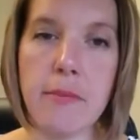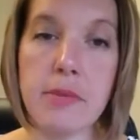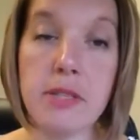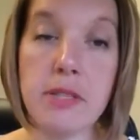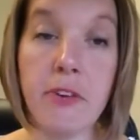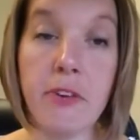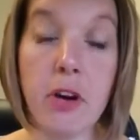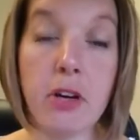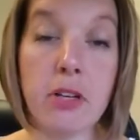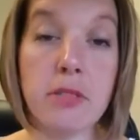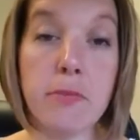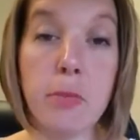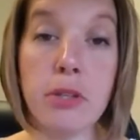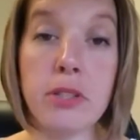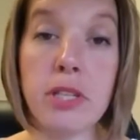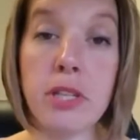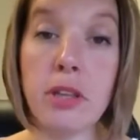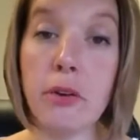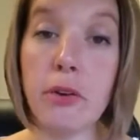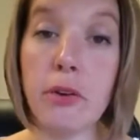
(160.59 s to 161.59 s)
Um, as far as
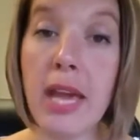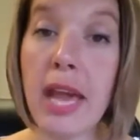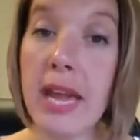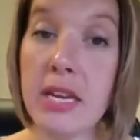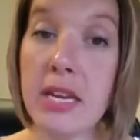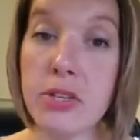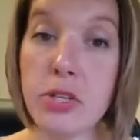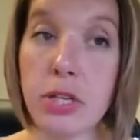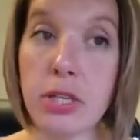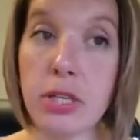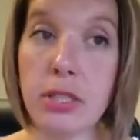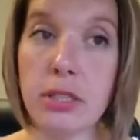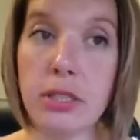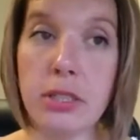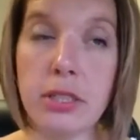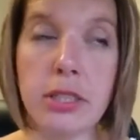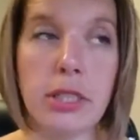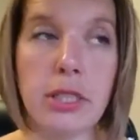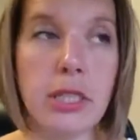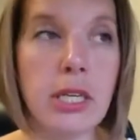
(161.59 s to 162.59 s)
multi-location,
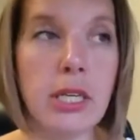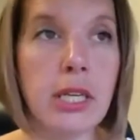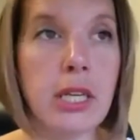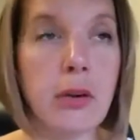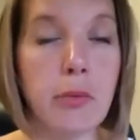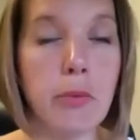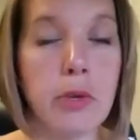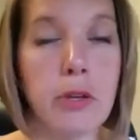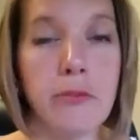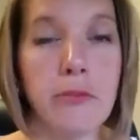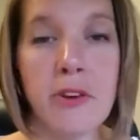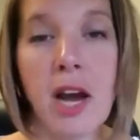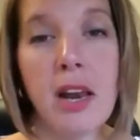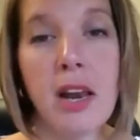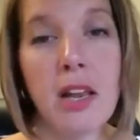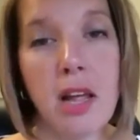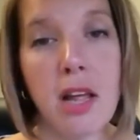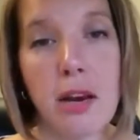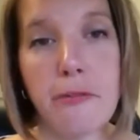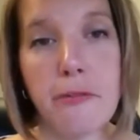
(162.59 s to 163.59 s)
you know, when you've
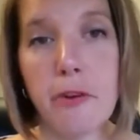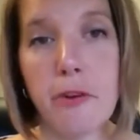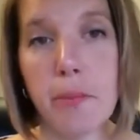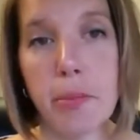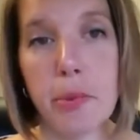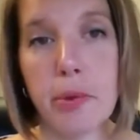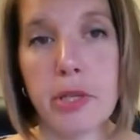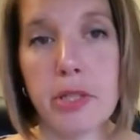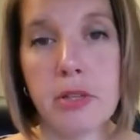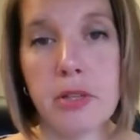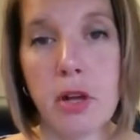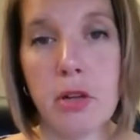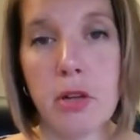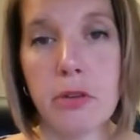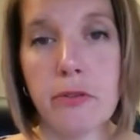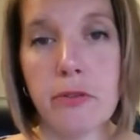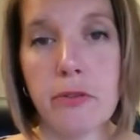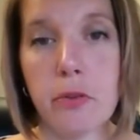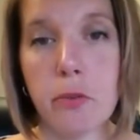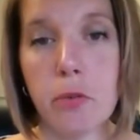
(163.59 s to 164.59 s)
got a lot of footprints
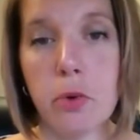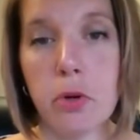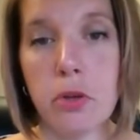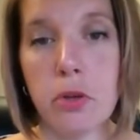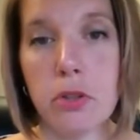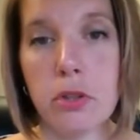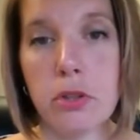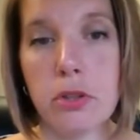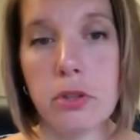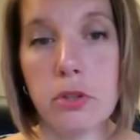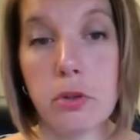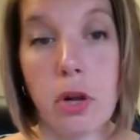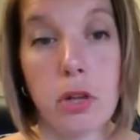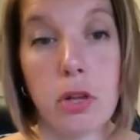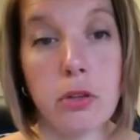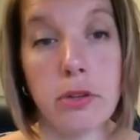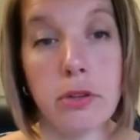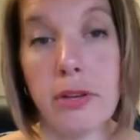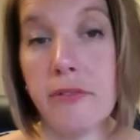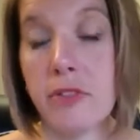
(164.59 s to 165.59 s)
all over the world or
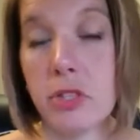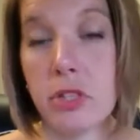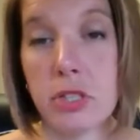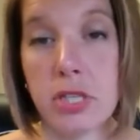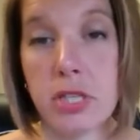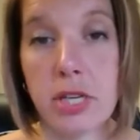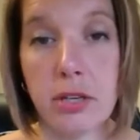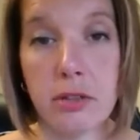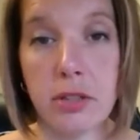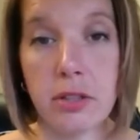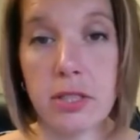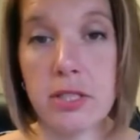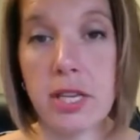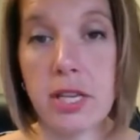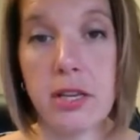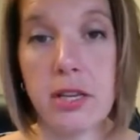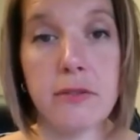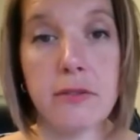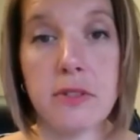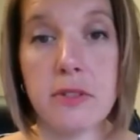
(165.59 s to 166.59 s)
all, even just here, let's
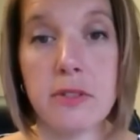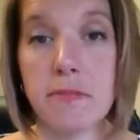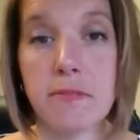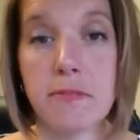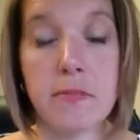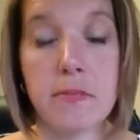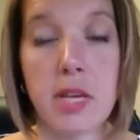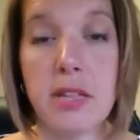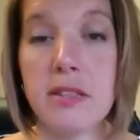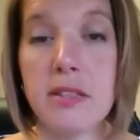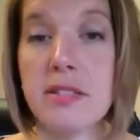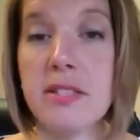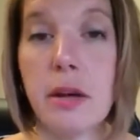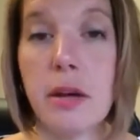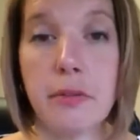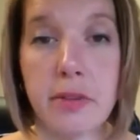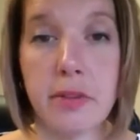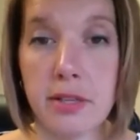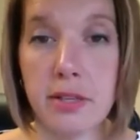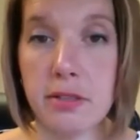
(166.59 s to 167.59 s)
say it's in the
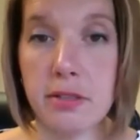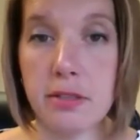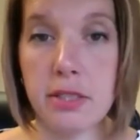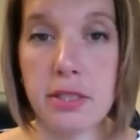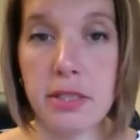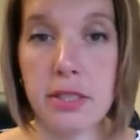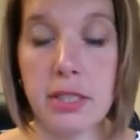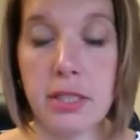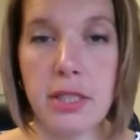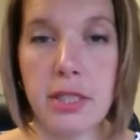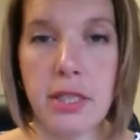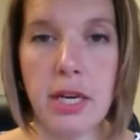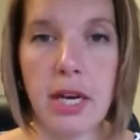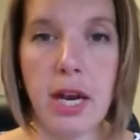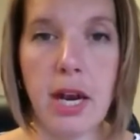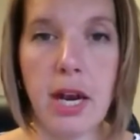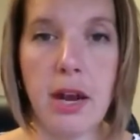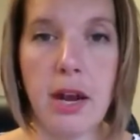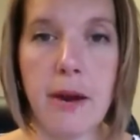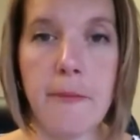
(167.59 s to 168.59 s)
Southeast,
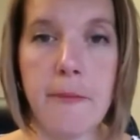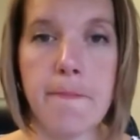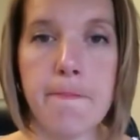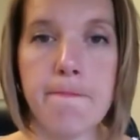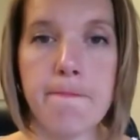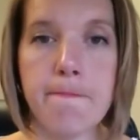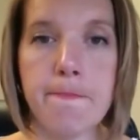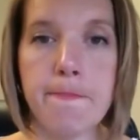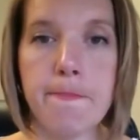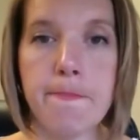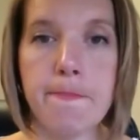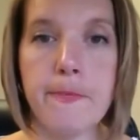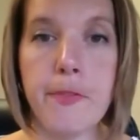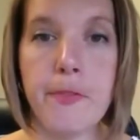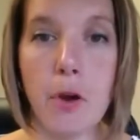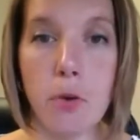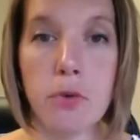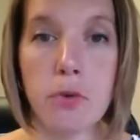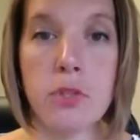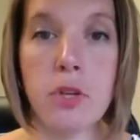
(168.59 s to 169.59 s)
um,
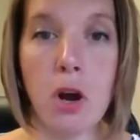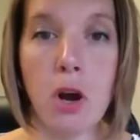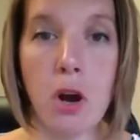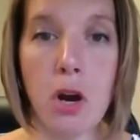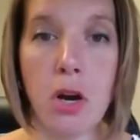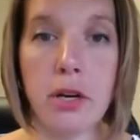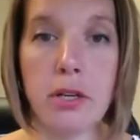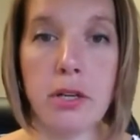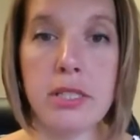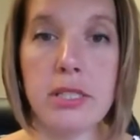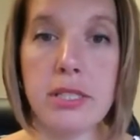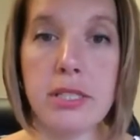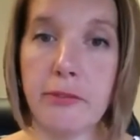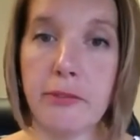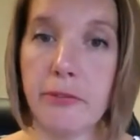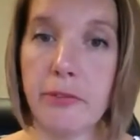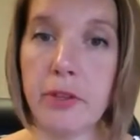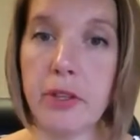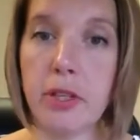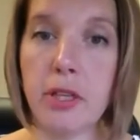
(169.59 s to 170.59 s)
those are
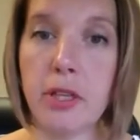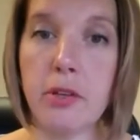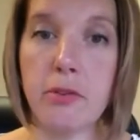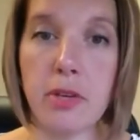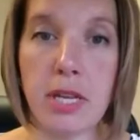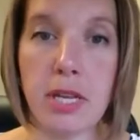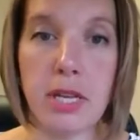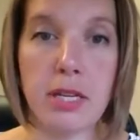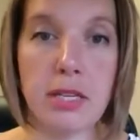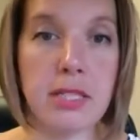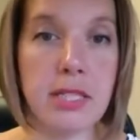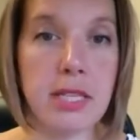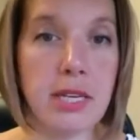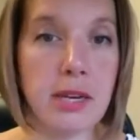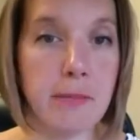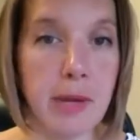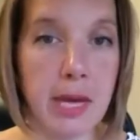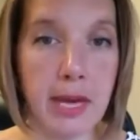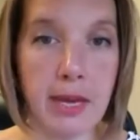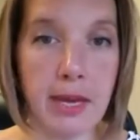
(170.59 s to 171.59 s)
different unique
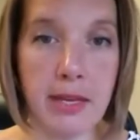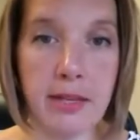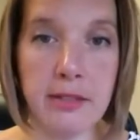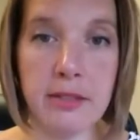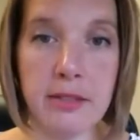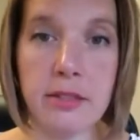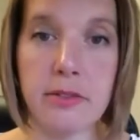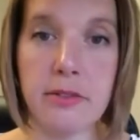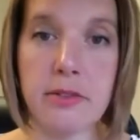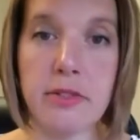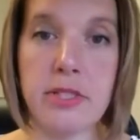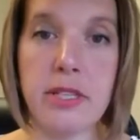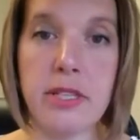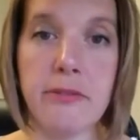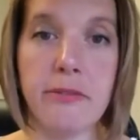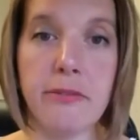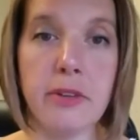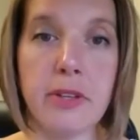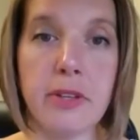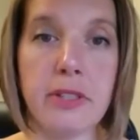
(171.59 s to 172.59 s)
D M As. They're
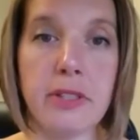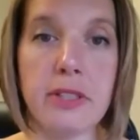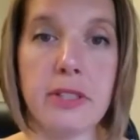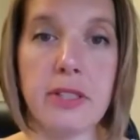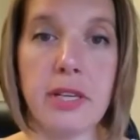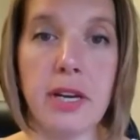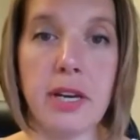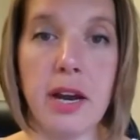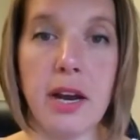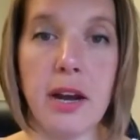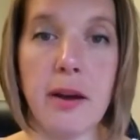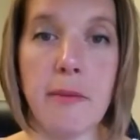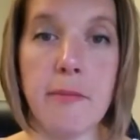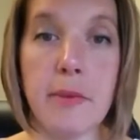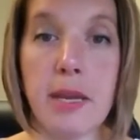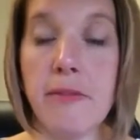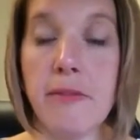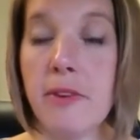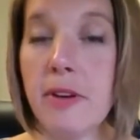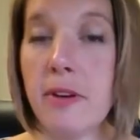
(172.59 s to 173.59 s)
different,
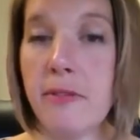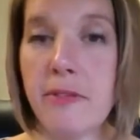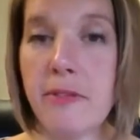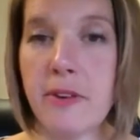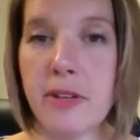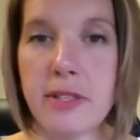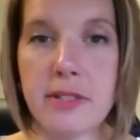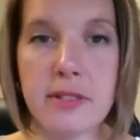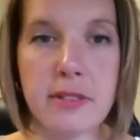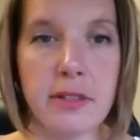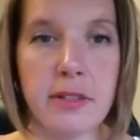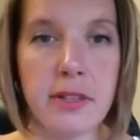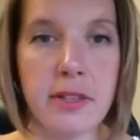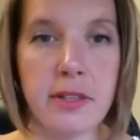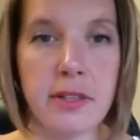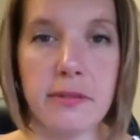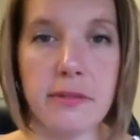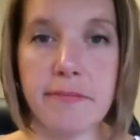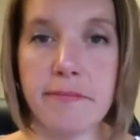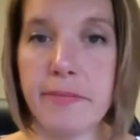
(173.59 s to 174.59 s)
um, even if it's
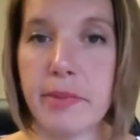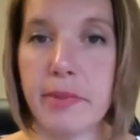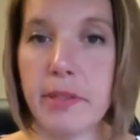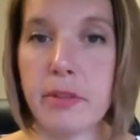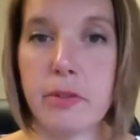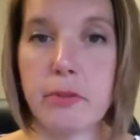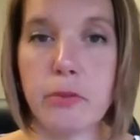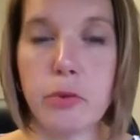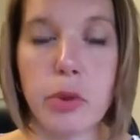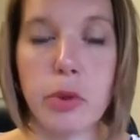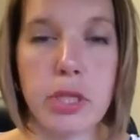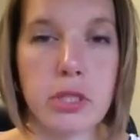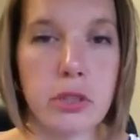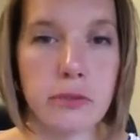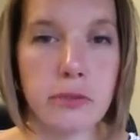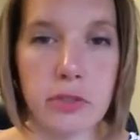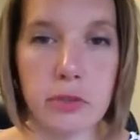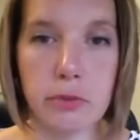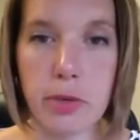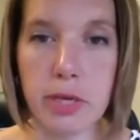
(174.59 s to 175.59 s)
a, a quick
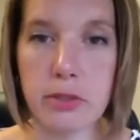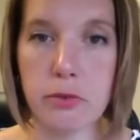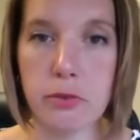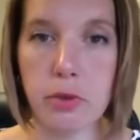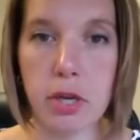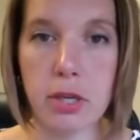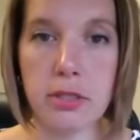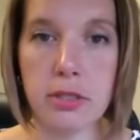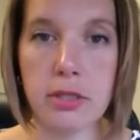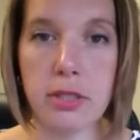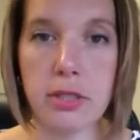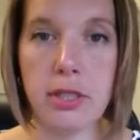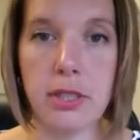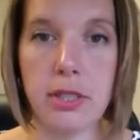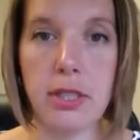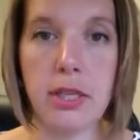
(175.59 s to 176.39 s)
service restaurant.